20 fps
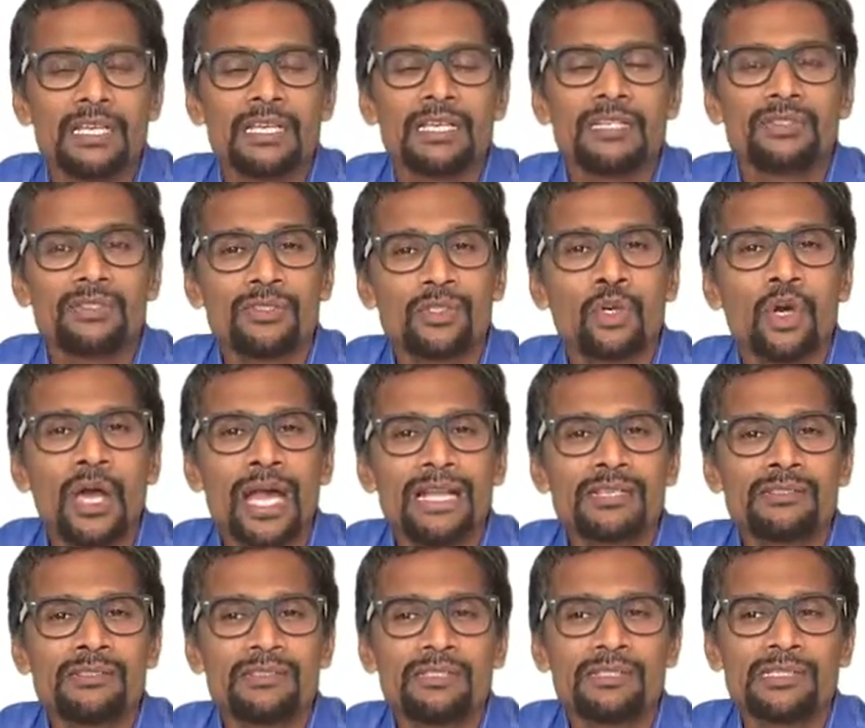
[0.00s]
So
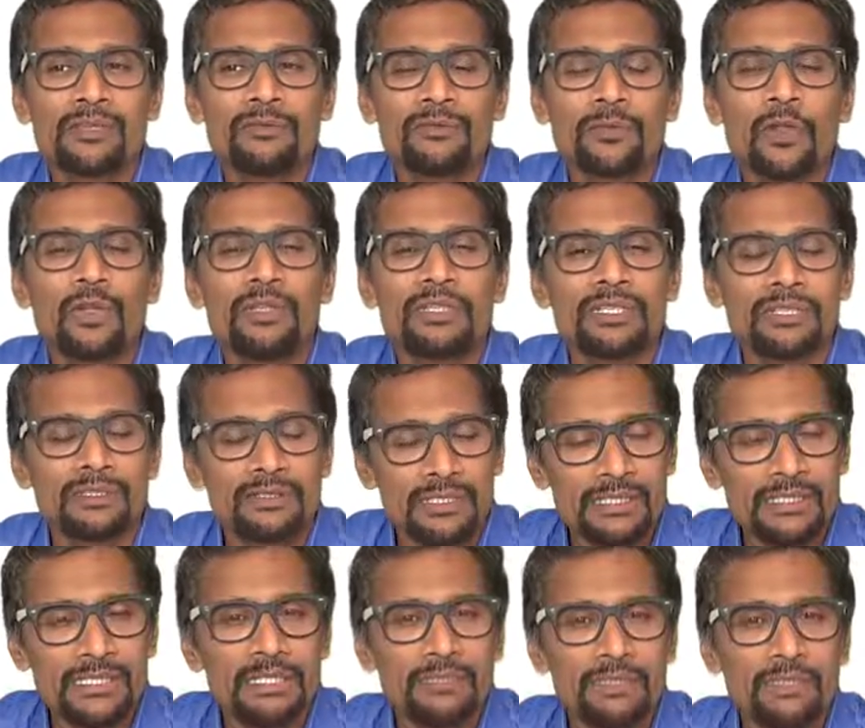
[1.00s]
as a
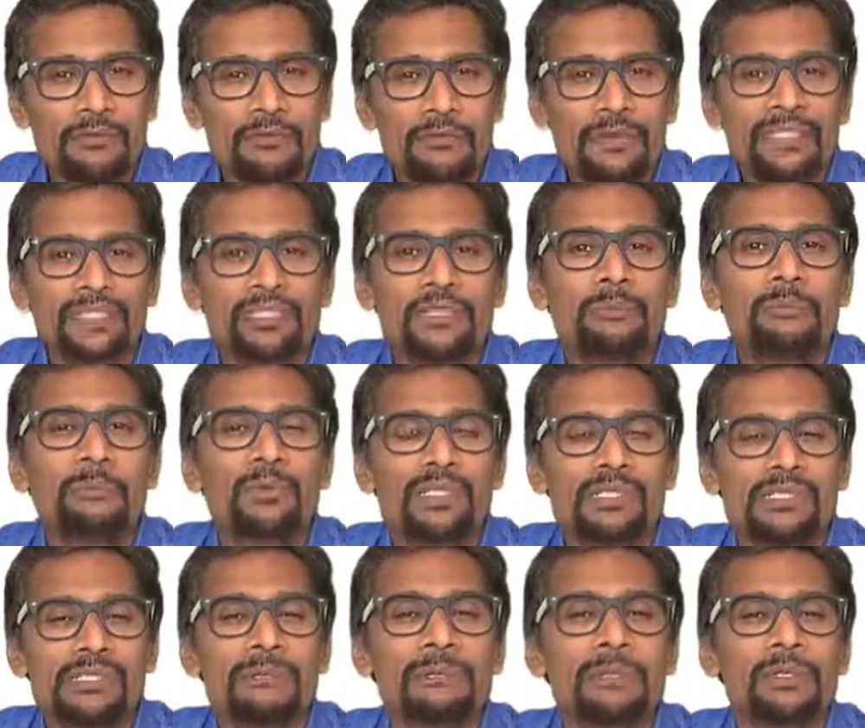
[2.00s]
result of which, the
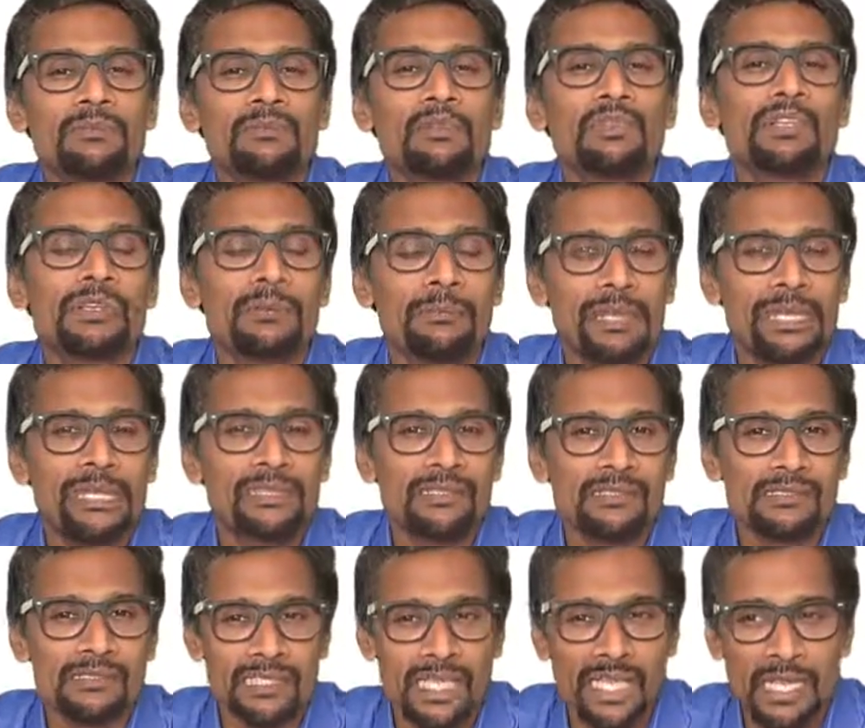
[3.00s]
principal would remain the
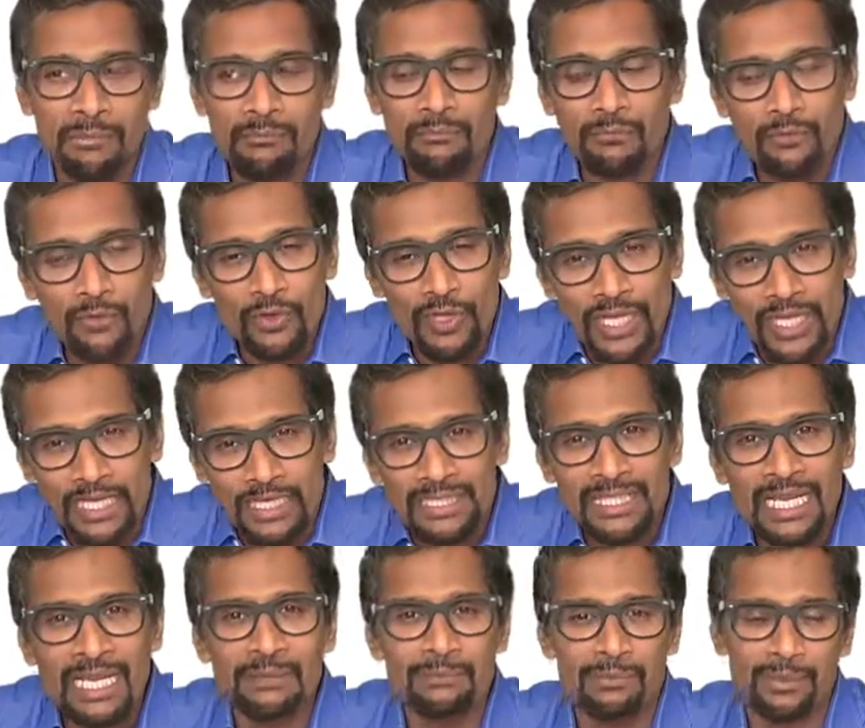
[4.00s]
same for the
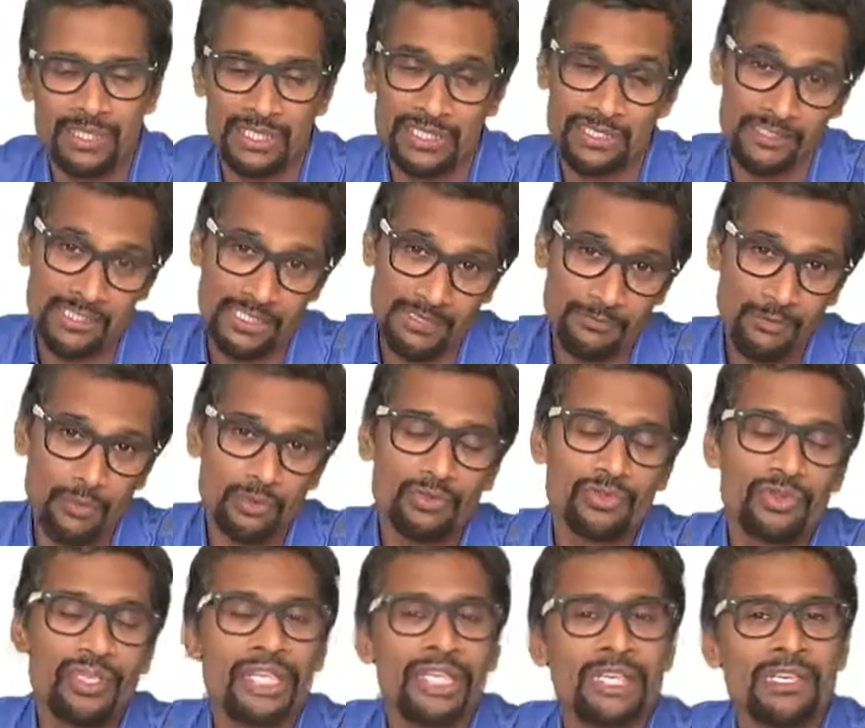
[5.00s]
entire period, say for
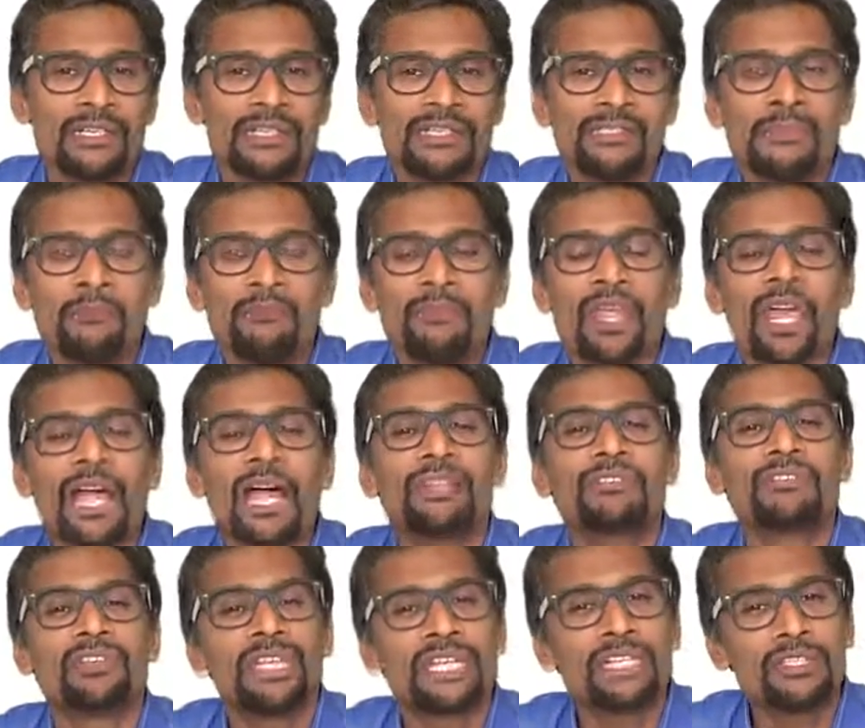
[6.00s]
3 years, and
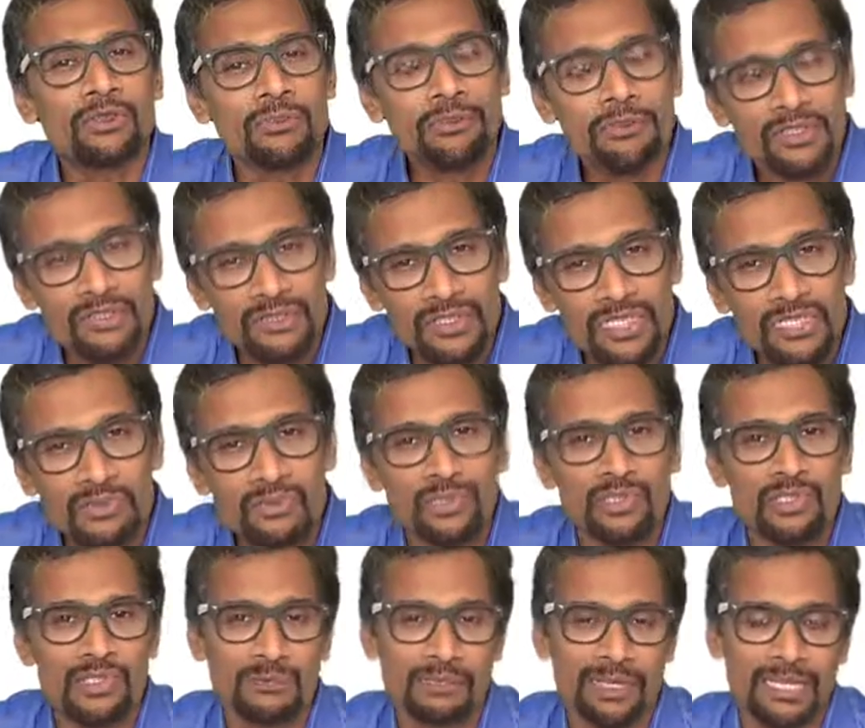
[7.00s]
the rate of interest
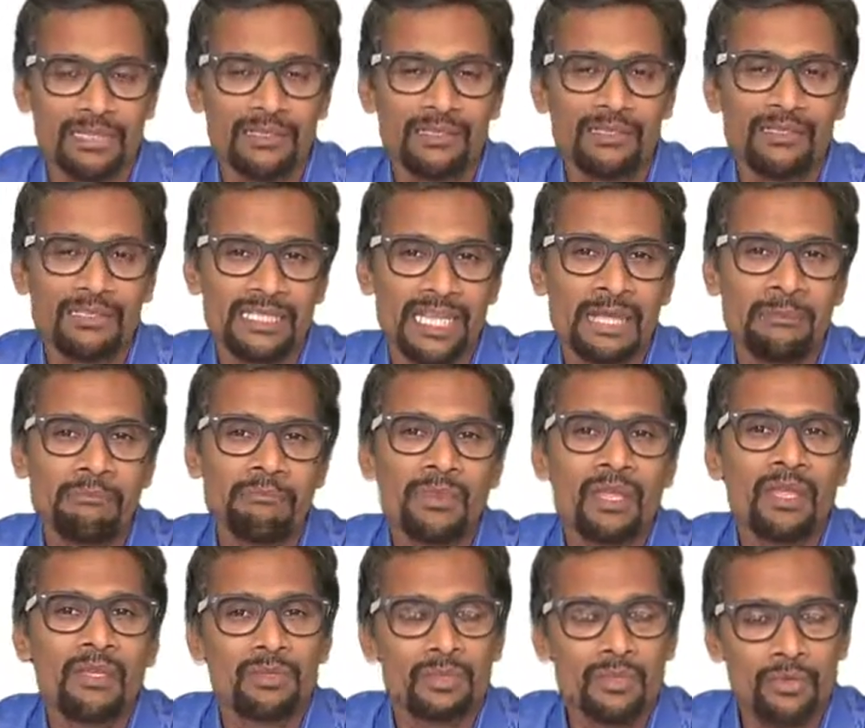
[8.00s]
would remain the same
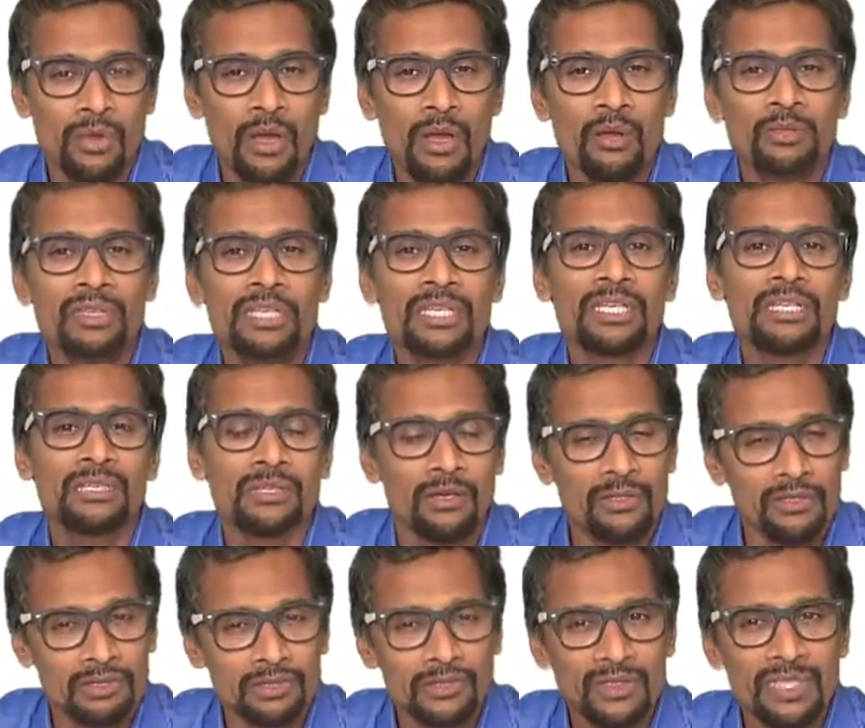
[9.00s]
throughout
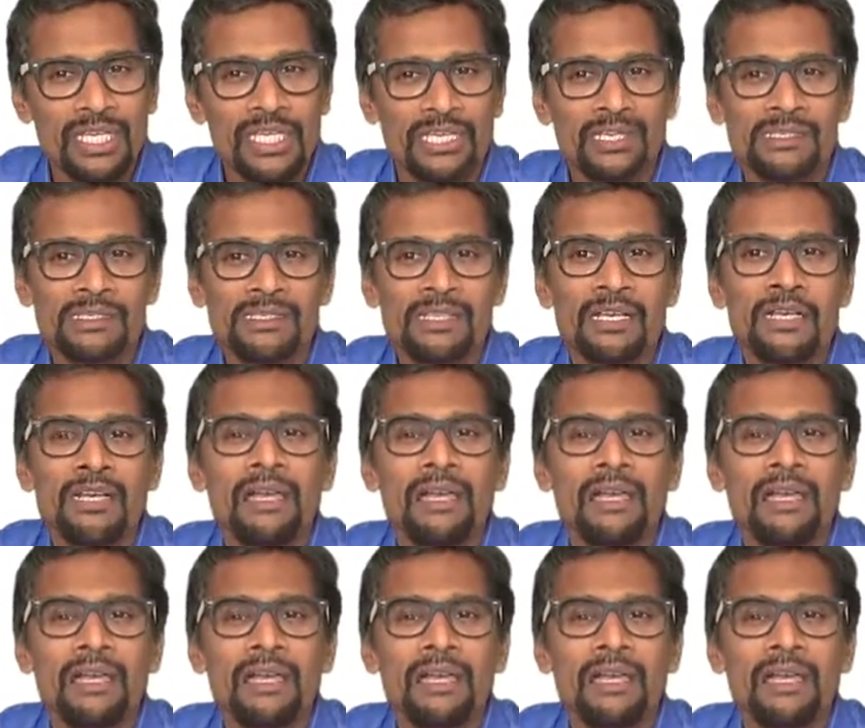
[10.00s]
the 3 years,